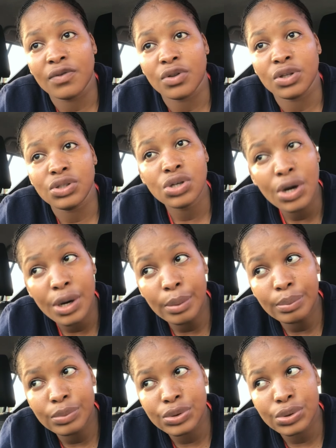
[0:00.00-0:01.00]
for the
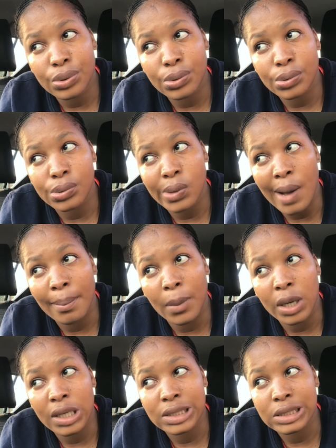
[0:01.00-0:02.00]
term. So I'm
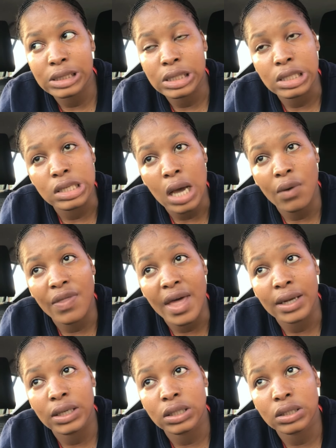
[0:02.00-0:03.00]
gonna see how
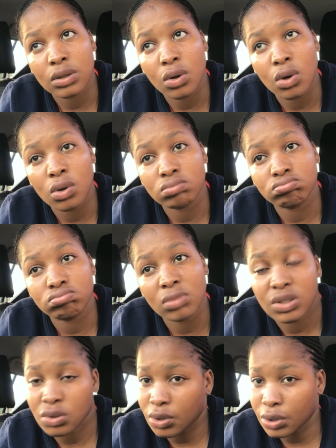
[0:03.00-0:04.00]
that
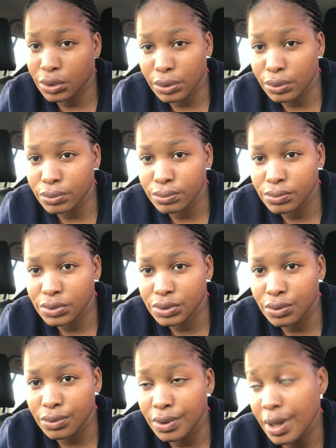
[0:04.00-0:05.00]
is gonna go.
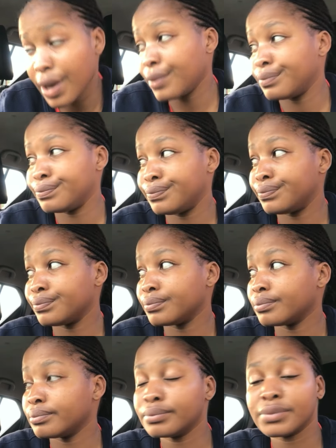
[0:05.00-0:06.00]
So yeah,
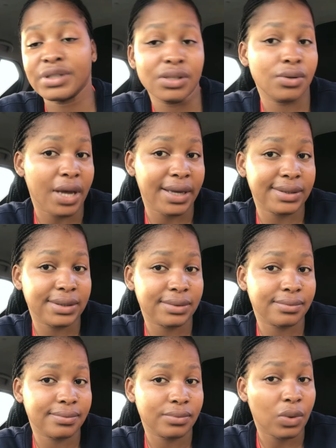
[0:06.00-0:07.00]
see you guys
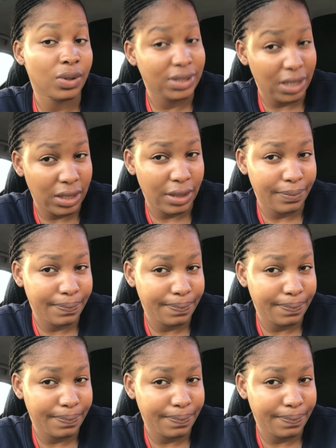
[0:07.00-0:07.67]
on Sunday.